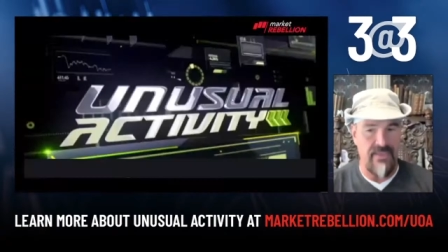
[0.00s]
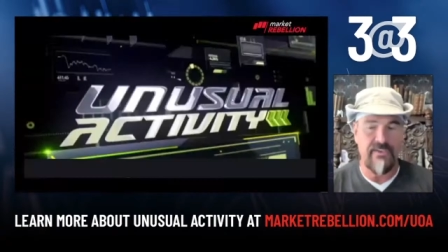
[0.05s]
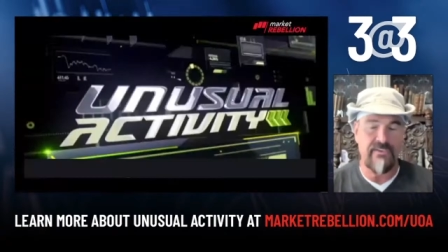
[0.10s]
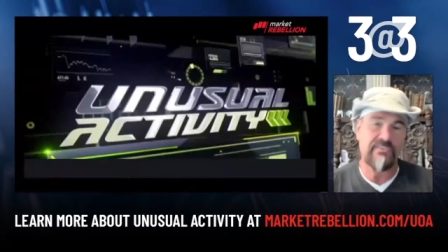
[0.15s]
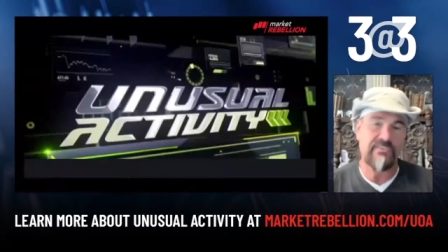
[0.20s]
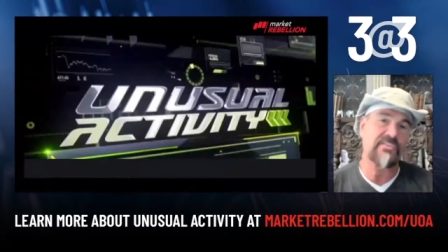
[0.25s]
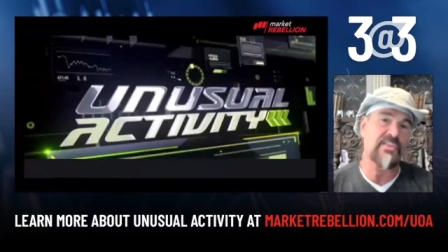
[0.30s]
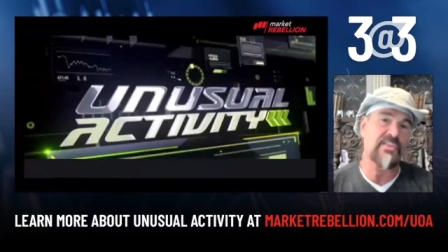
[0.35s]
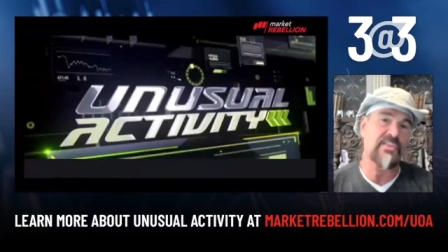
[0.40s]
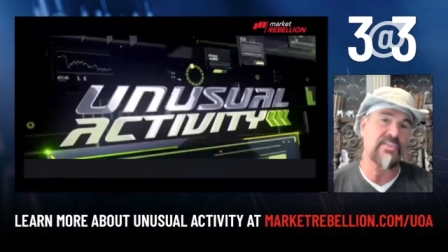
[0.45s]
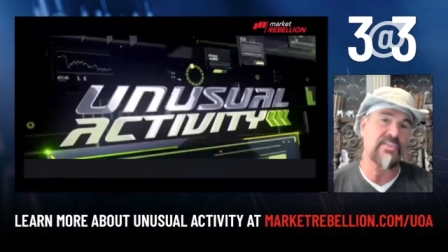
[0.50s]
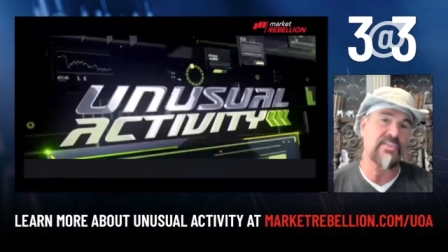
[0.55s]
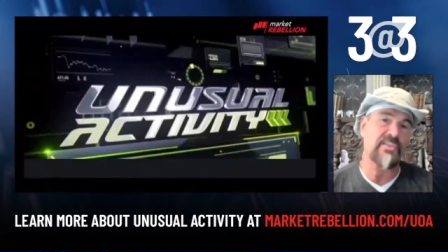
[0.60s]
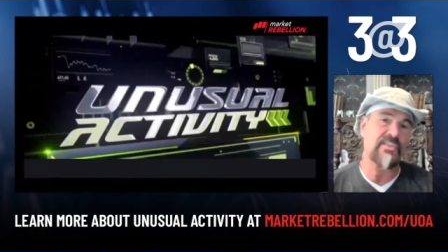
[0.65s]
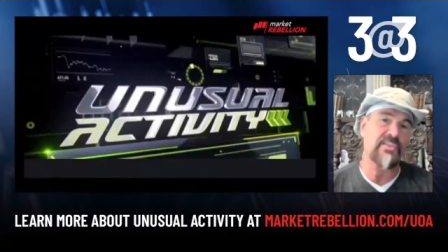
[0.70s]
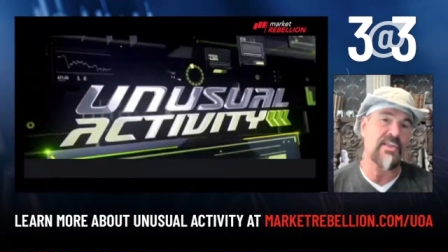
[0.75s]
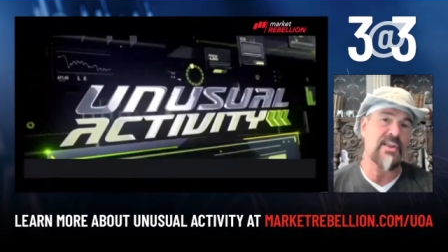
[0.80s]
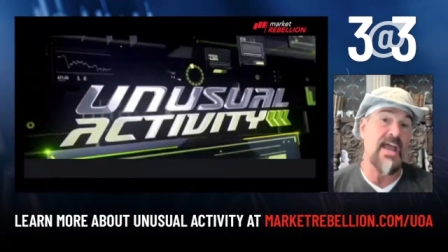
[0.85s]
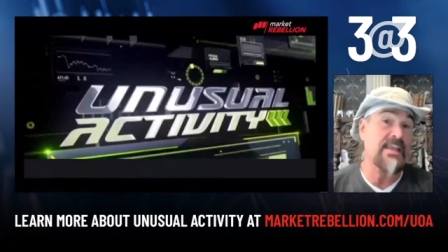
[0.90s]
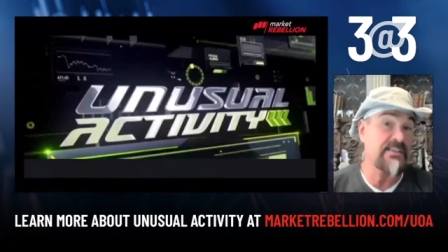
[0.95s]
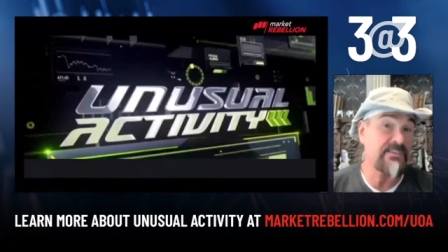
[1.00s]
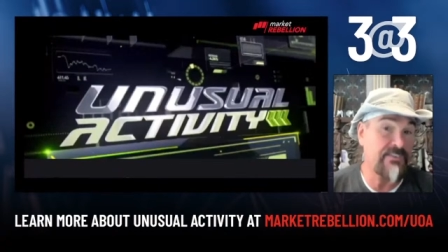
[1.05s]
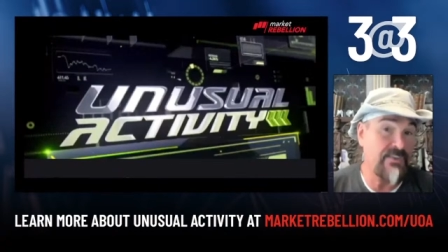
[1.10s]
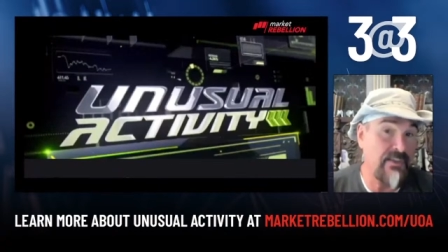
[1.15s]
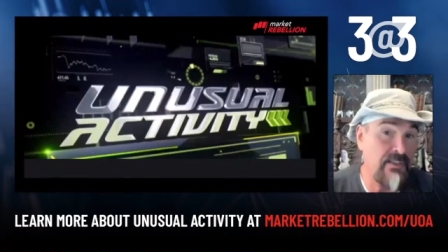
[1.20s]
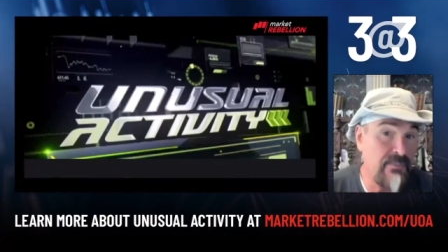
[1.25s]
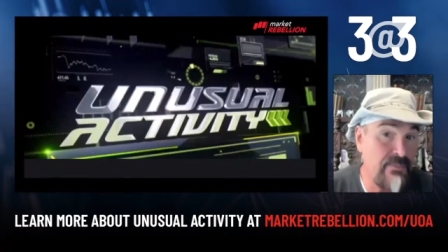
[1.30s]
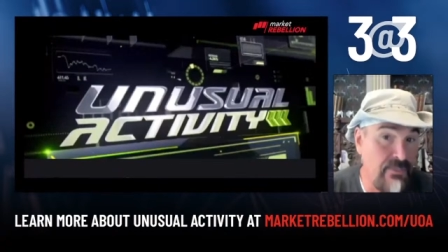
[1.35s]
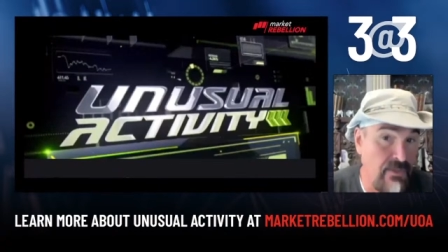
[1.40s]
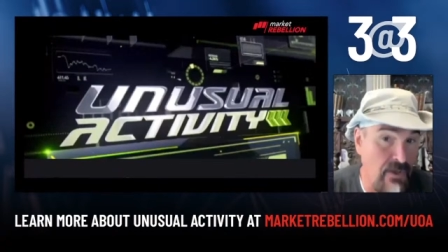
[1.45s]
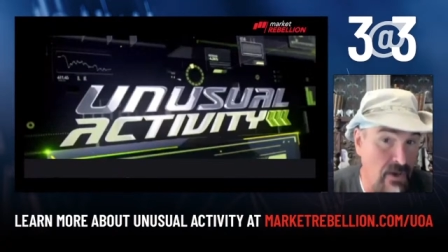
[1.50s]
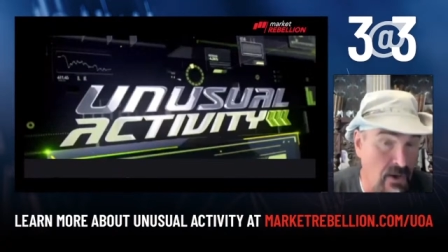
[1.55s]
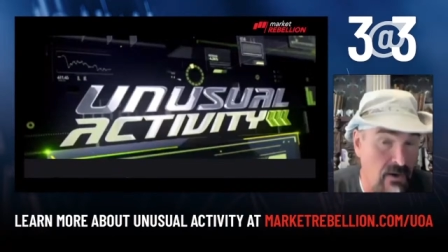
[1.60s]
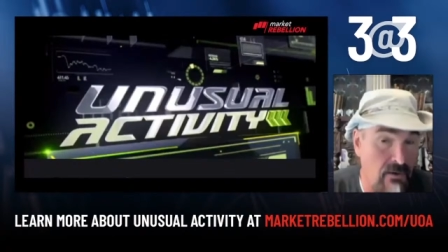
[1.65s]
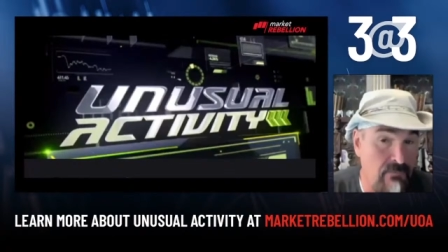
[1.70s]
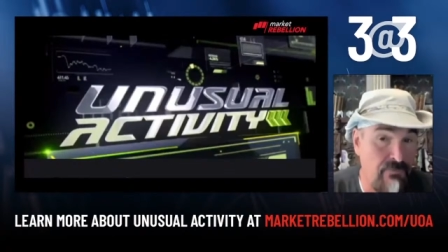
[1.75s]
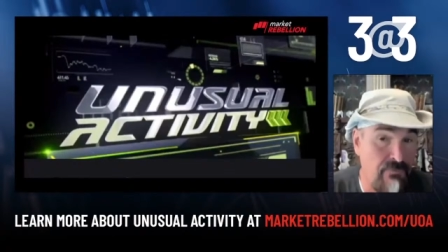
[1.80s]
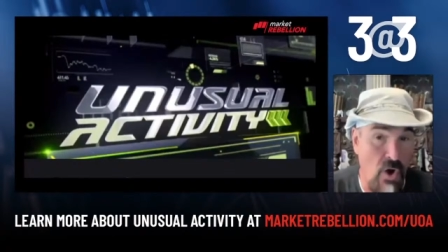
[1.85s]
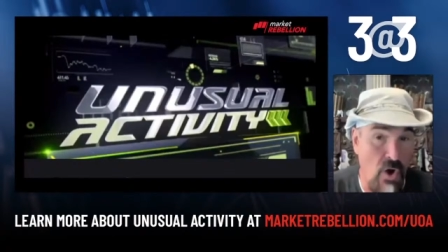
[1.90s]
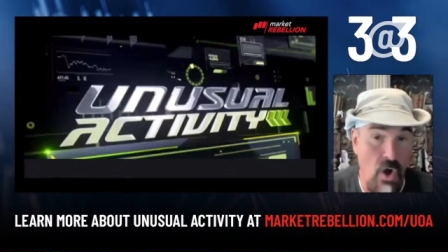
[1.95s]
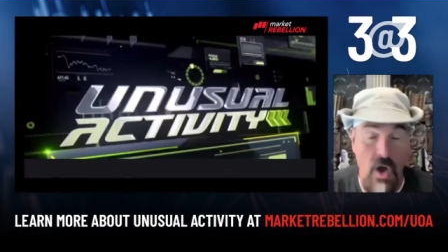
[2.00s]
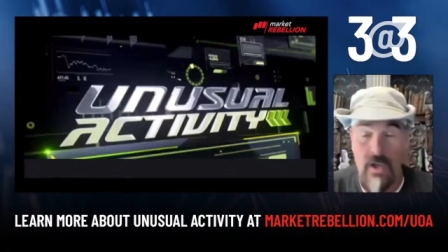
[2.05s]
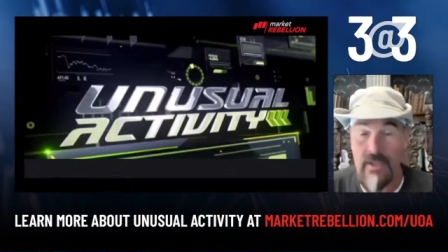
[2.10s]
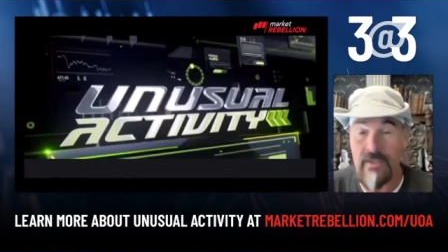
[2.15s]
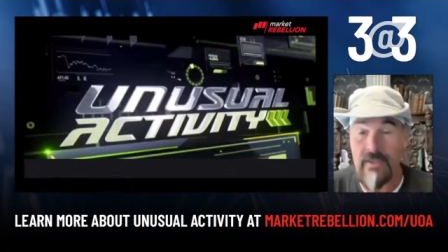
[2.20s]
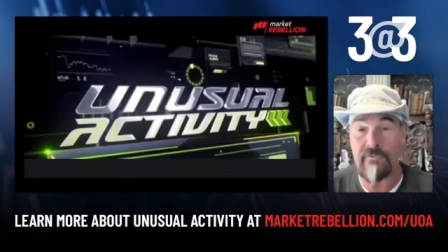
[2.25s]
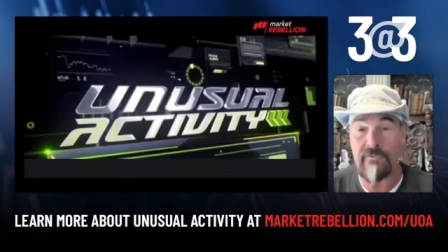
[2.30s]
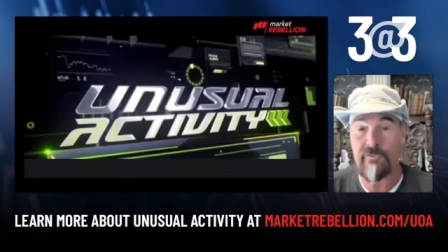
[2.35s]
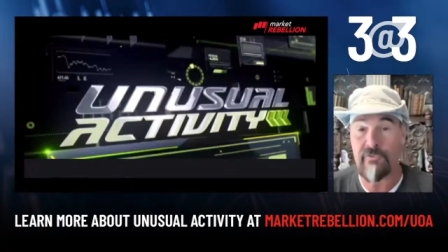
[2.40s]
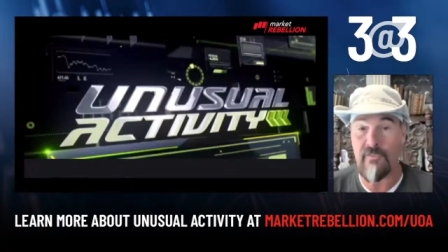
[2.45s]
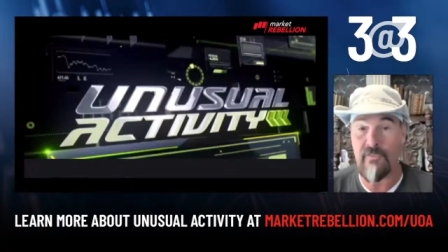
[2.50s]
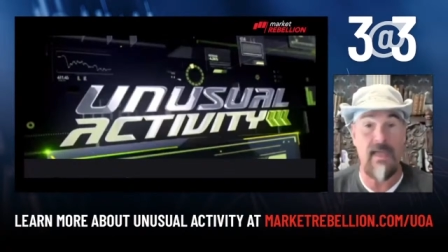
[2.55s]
is the 19th of August.